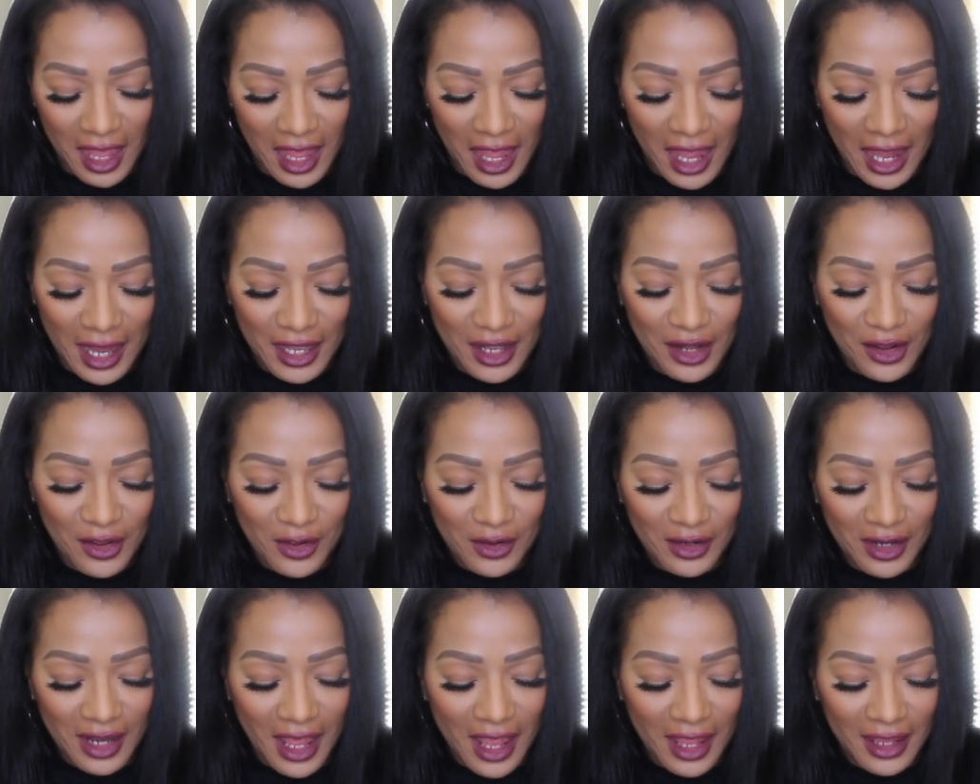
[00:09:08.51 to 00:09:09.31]
I
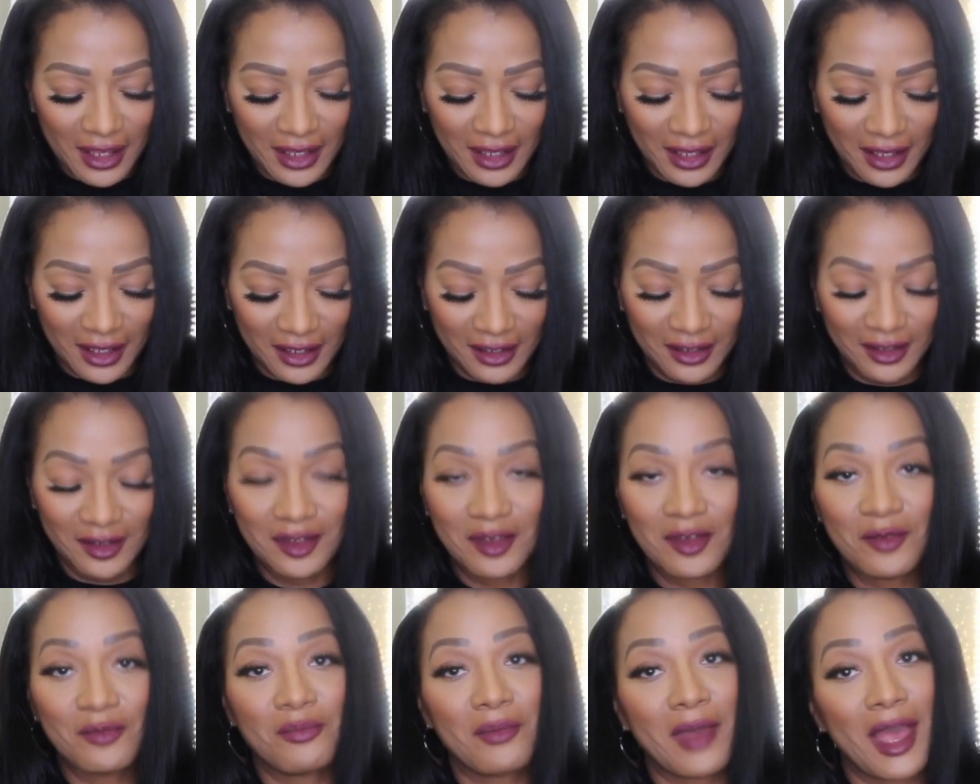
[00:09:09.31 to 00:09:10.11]
don't like it,
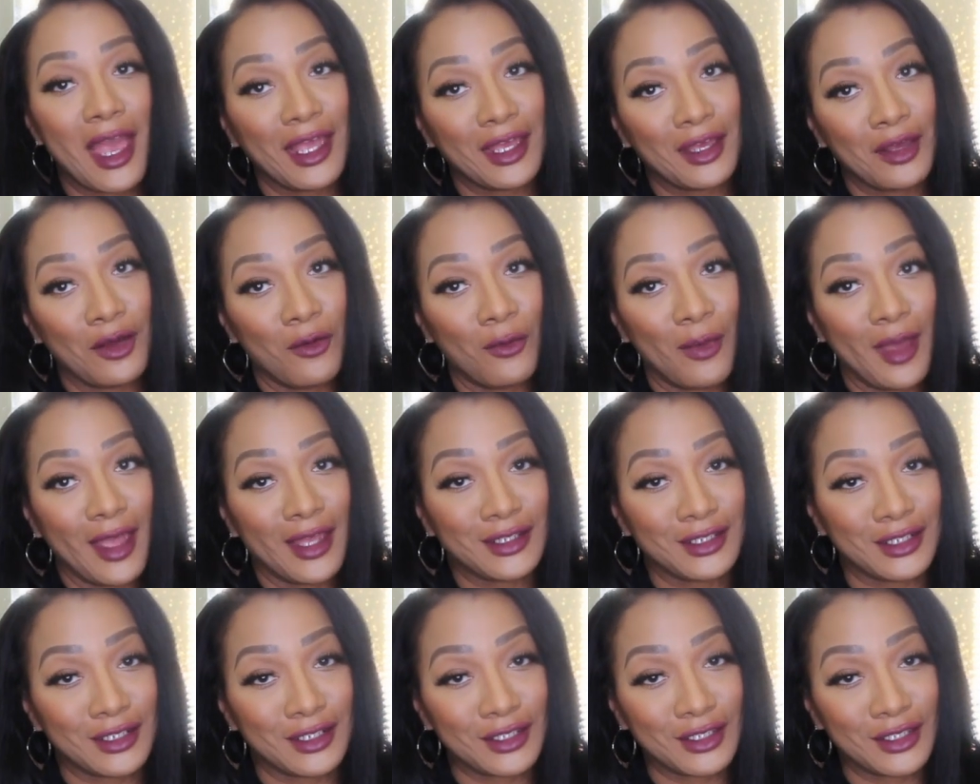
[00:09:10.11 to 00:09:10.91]
it might go
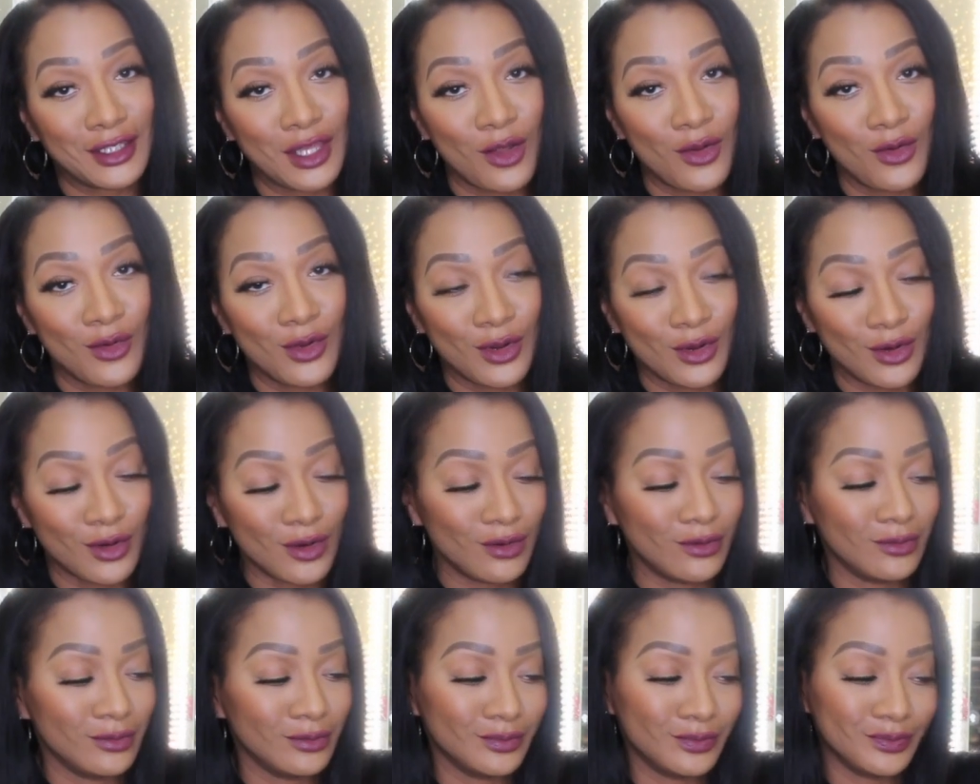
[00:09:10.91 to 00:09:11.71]
back to the stove
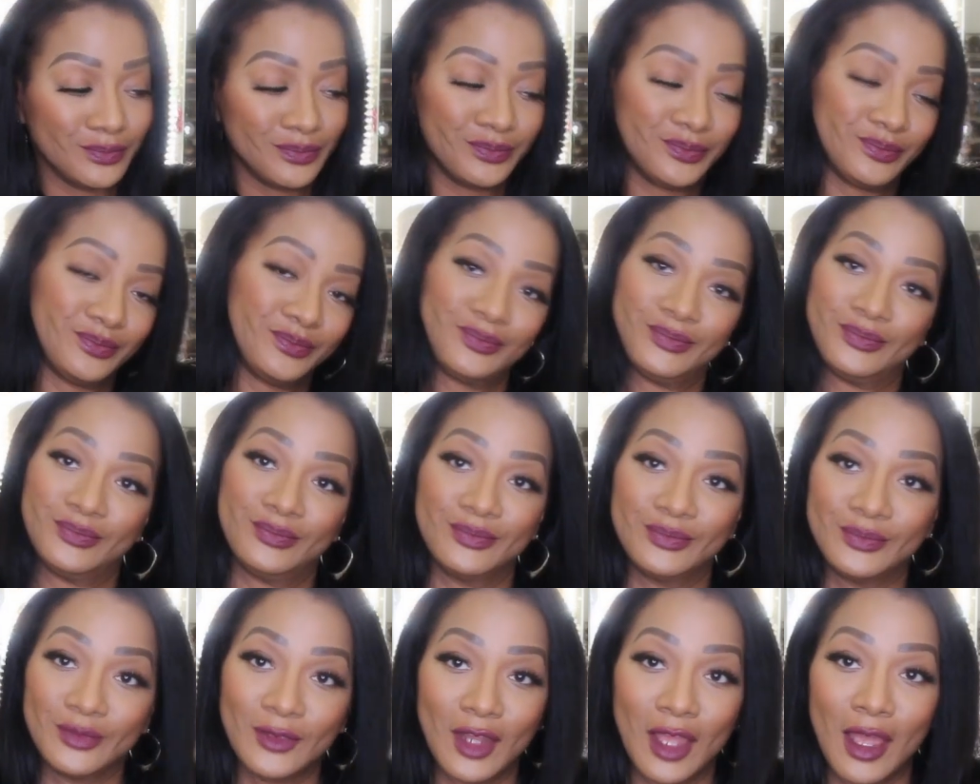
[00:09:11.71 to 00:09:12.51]
girl.
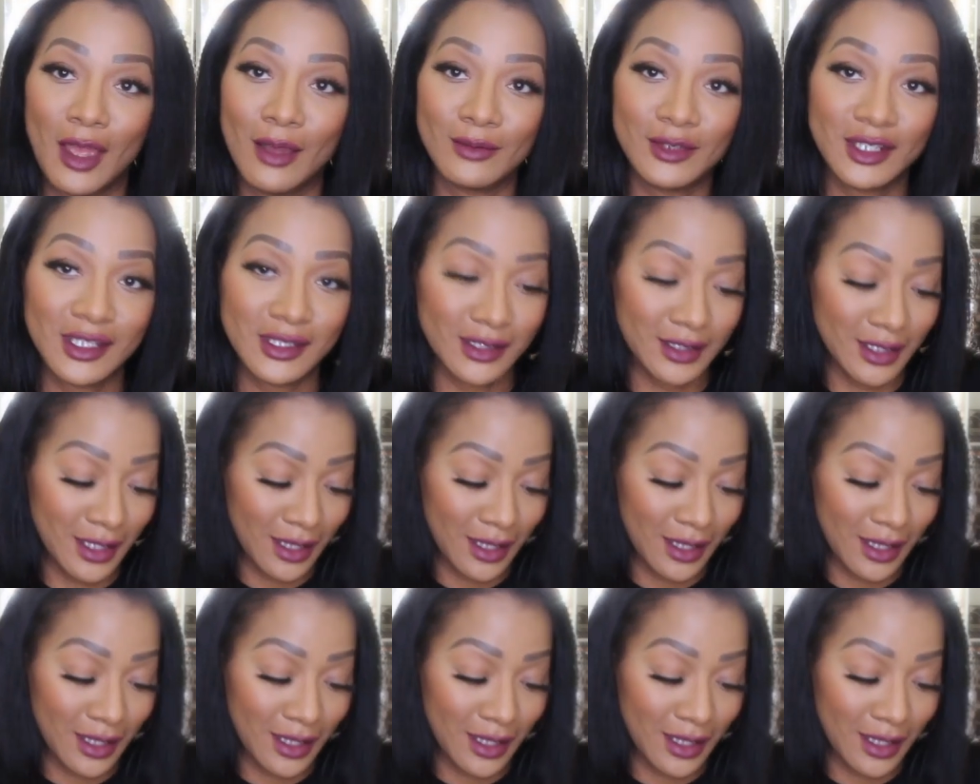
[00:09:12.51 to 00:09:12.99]
I'm just